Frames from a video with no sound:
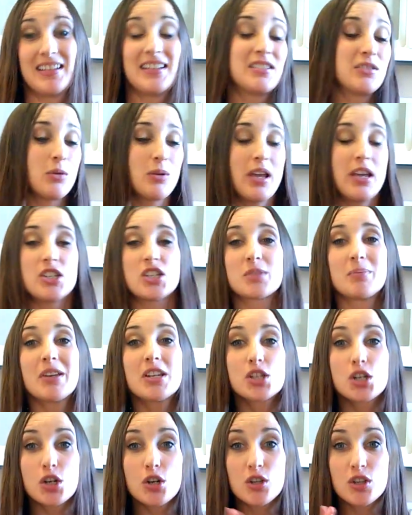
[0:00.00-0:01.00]
It's okay. Just
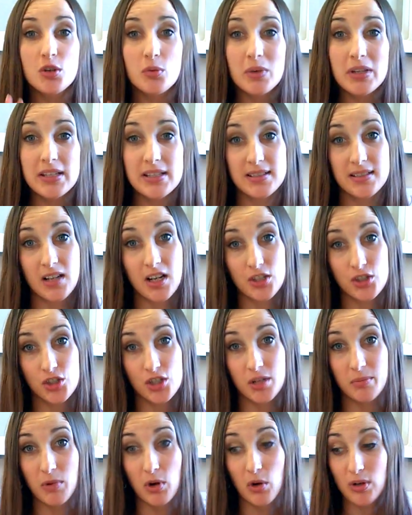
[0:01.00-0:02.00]
make sure the wheat is
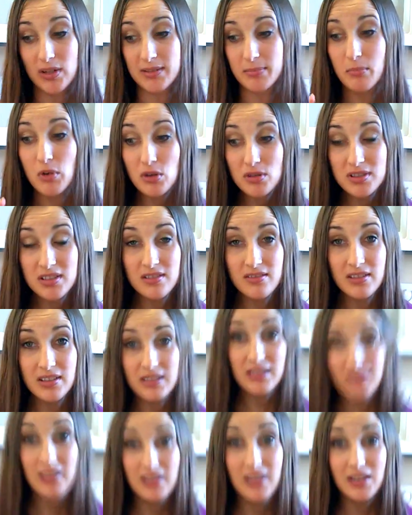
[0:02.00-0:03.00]
non-GMO, because most of
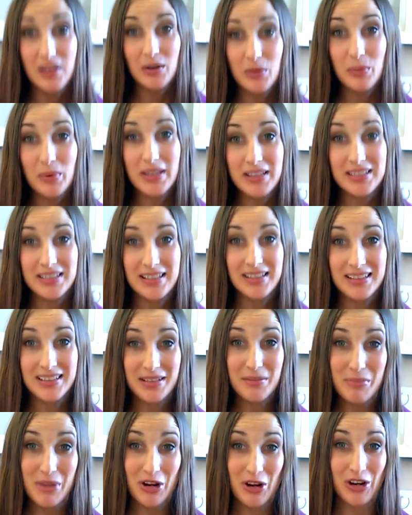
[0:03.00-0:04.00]
the wheat in
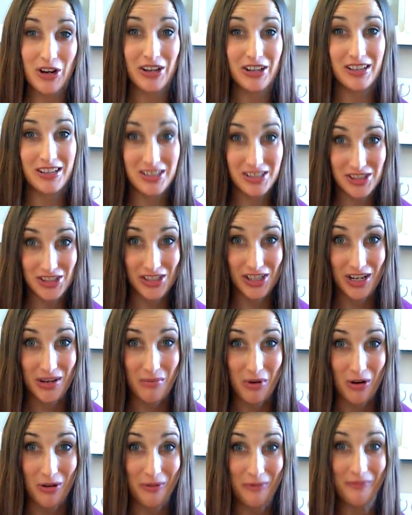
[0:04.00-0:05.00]
America is
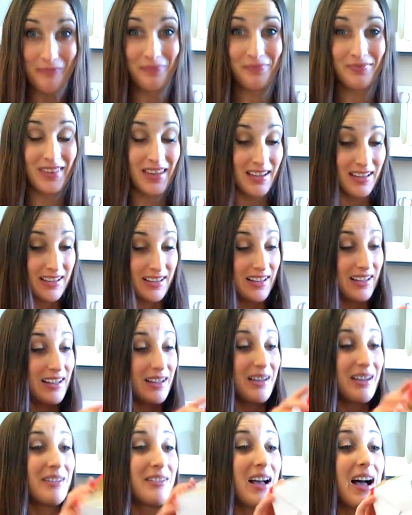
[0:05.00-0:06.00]
GMO.
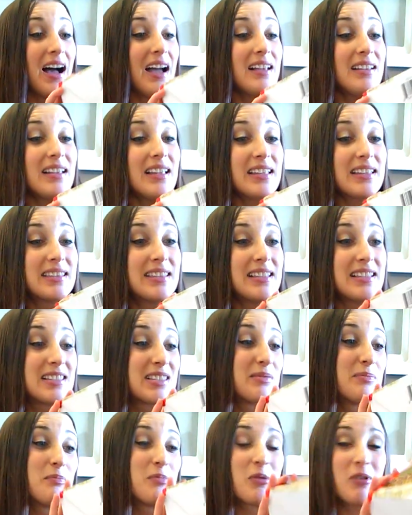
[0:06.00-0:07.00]
I like
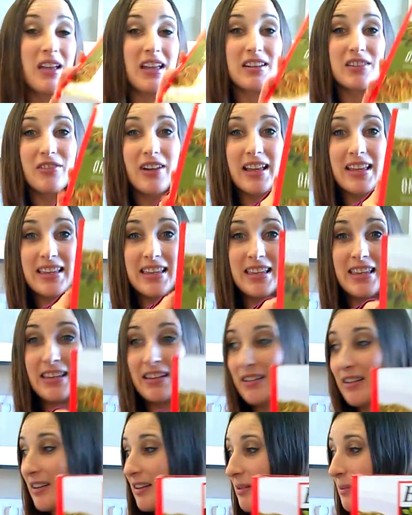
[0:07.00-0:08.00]
this brand right
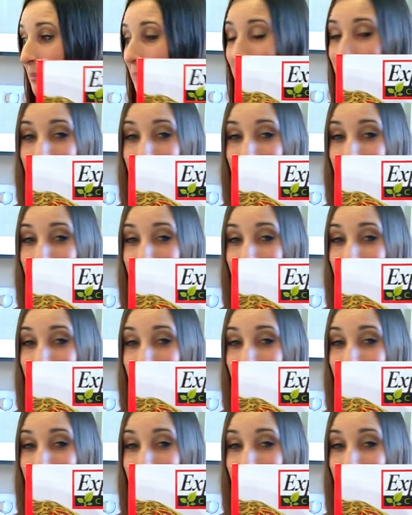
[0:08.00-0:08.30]
here.